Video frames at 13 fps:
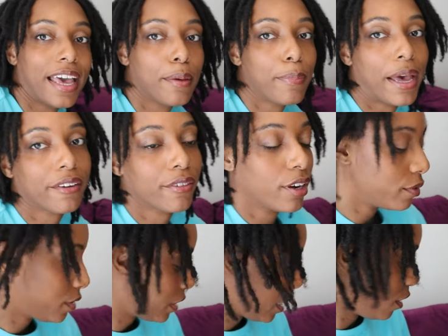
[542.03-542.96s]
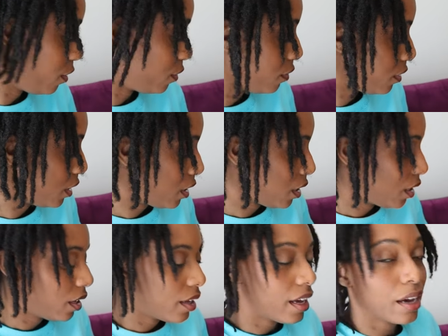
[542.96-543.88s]
had background sound,
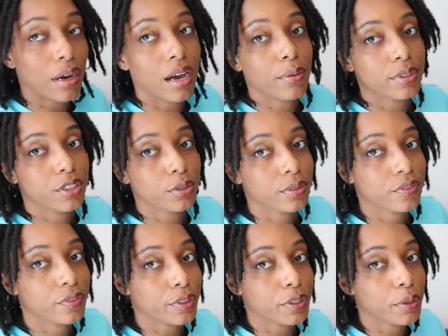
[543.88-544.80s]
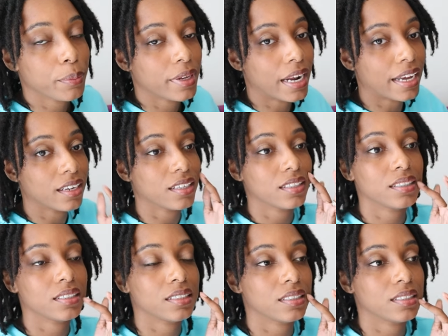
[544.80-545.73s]
I would do it for you, but I
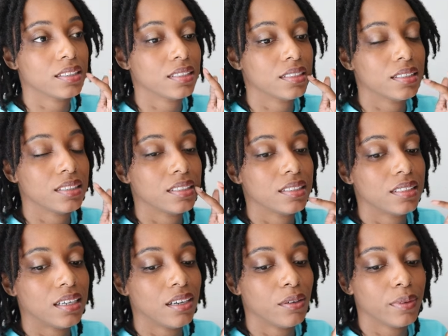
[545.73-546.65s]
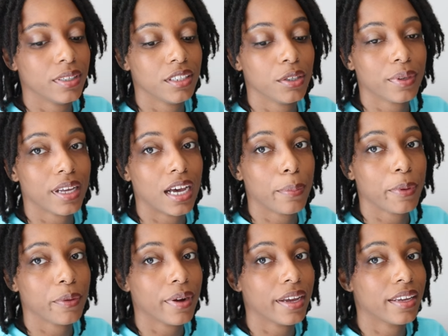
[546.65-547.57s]
don't want to do a
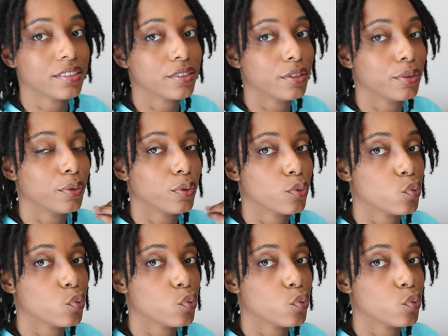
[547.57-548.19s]
copyright, so